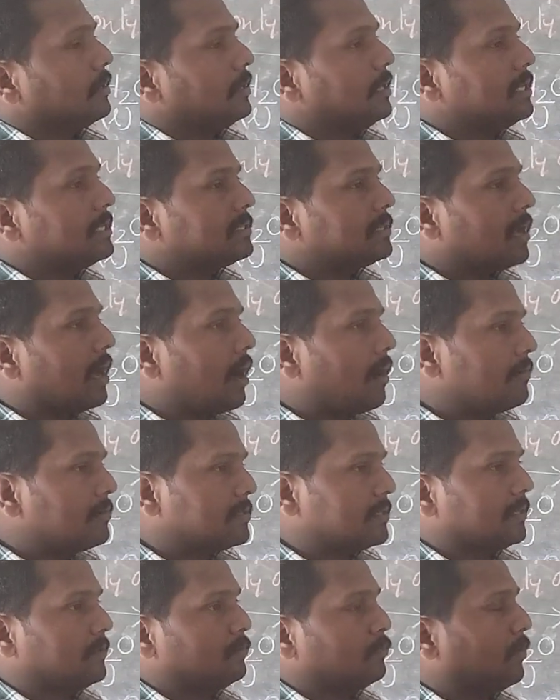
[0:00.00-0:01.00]

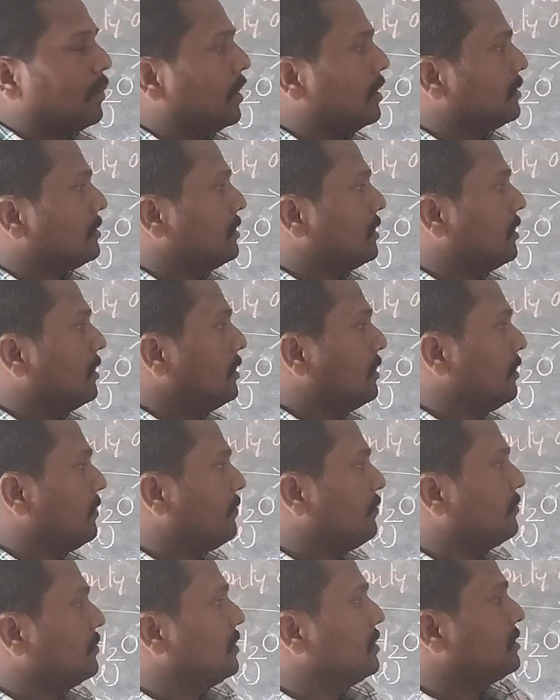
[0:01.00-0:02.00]
dissolves in water,
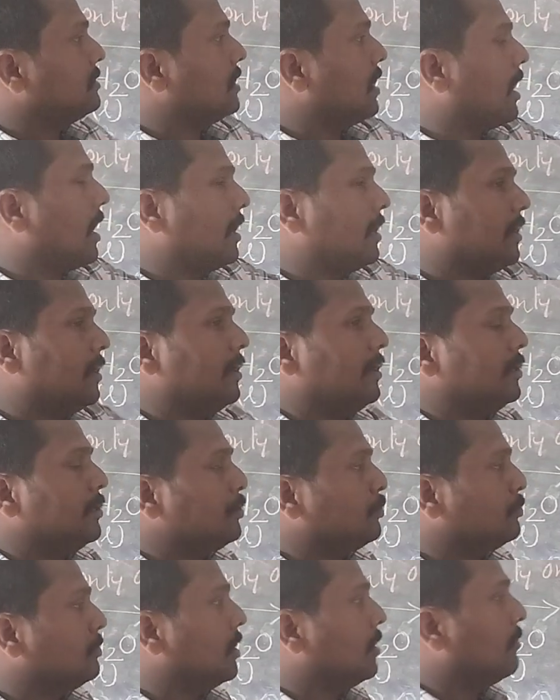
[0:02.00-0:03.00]
if it is added
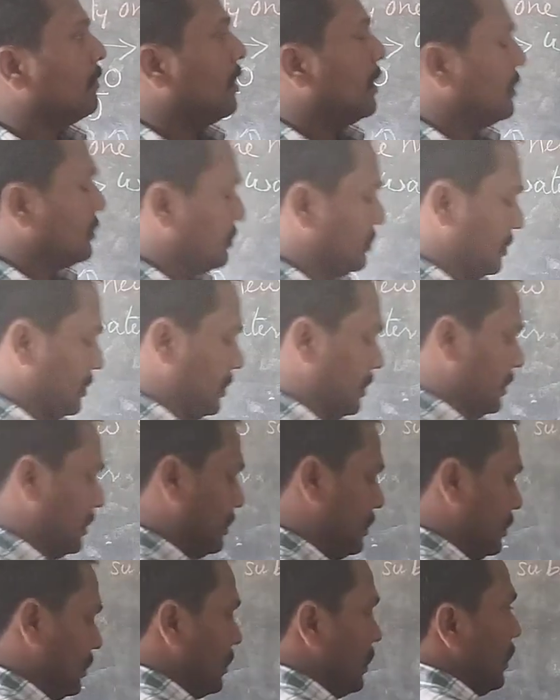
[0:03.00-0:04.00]
into the
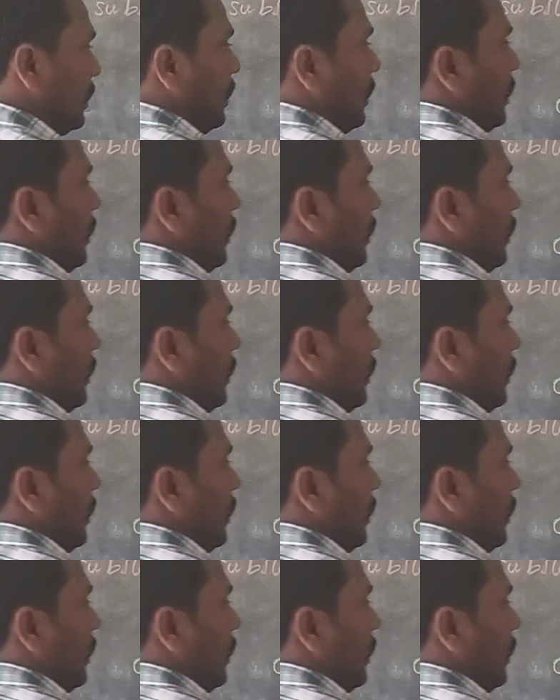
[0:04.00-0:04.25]
water,